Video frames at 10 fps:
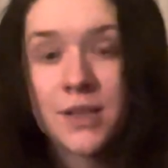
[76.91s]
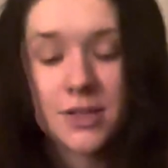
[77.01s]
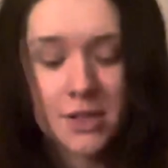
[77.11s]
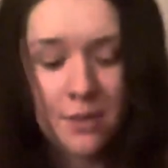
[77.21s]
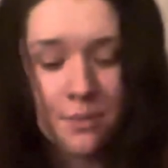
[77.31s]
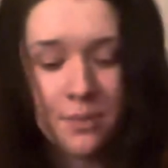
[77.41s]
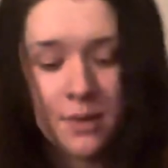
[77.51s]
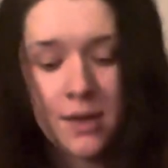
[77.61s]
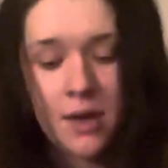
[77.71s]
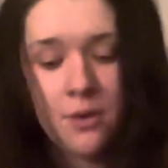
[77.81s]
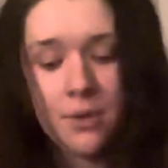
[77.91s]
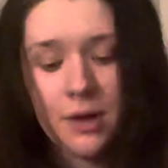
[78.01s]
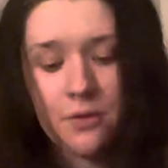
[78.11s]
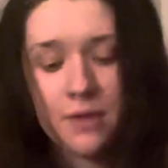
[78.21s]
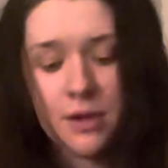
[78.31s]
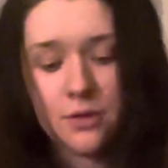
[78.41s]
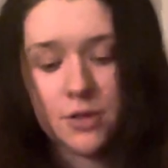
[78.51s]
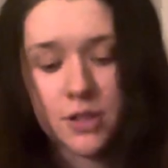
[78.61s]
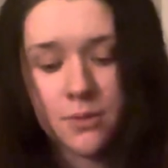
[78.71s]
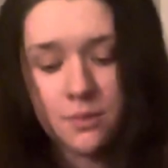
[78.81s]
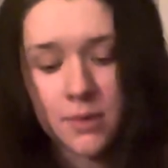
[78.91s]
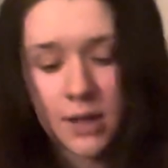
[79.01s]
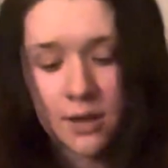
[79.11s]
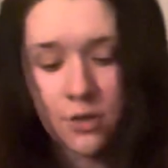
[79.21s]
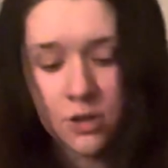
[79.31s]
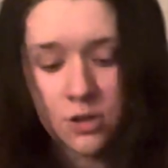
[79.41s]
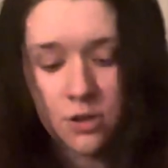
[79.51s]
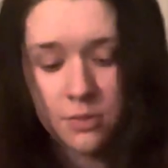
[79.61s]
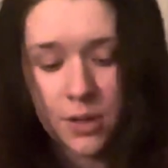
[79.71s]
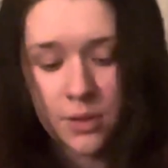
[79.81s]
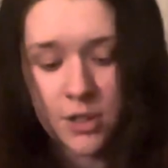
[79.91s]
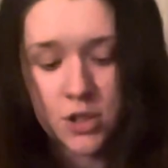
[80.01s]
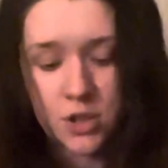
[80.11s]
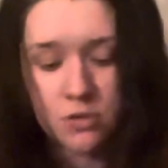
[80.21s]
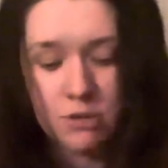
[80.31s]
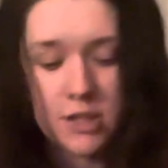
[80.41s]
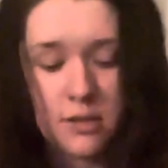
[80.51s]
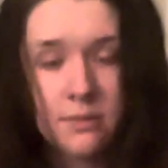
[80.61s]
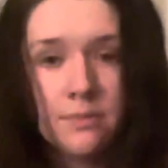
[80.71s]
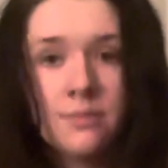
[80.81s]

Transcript: So without further ado, I've got all of my questions written